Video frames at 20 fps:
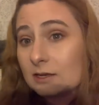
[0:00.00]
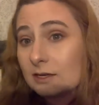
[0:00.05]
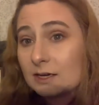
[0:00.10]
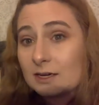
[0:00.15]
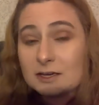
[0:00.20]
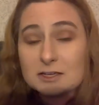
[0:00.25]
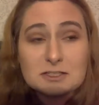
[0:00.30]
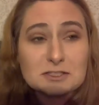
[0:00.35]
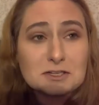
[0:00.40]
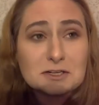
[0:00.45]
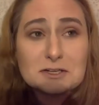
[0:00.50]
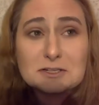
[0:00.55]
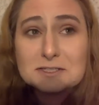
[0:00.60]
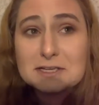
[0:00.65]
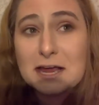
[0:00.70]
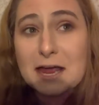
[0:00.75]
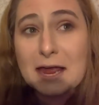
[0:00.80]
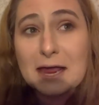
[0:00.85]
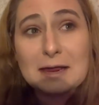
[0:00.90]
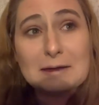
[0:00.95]
at a certain
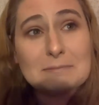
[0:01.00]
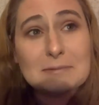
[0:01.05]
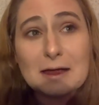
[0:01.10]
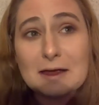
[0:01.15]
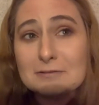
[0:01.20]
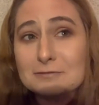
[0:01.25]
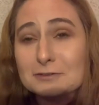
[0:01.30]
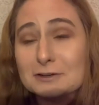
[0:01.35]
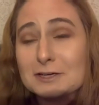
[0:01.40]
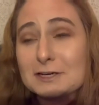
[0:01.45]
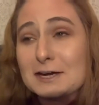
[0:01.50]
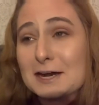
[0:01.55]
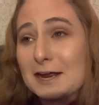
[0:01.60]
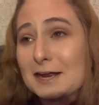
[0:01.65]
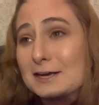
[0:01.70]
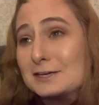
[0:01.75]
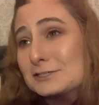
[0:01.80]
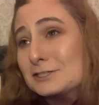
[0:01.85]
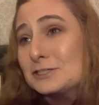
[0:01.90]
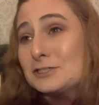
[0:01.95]
time every
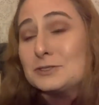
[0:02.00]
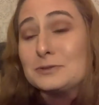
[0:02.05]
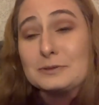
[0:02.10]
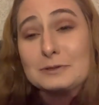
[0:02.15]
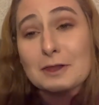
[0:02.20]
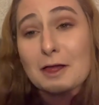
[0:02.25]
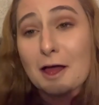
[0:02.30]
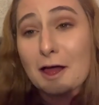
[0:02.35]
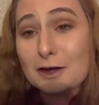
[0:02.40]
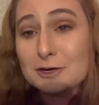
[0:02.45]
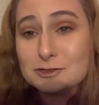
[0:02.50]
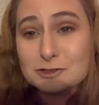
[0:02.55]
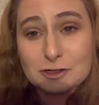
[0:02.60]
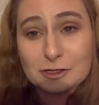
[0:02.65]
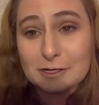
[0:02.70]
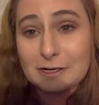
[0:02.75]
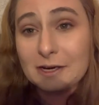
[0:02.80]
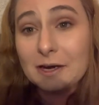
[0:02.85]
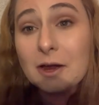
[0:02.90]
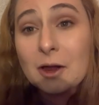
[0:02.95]
day to do
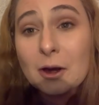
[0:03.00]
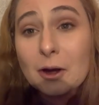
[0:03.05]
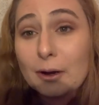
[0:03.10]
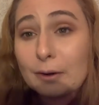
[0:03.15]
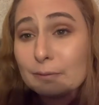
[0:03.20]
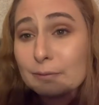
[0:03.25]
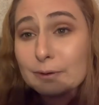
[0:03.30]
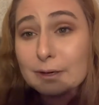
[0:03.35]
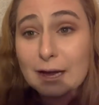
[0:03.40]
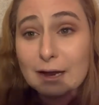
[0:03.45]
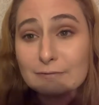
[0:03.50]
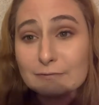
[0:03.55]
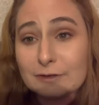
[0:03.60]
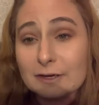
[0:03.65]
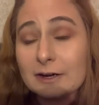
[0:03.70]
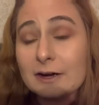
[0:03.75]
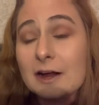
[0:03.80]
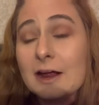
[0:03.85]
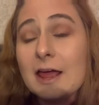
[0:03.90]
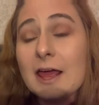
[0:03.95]
laundry or
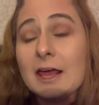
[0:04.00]
whatever.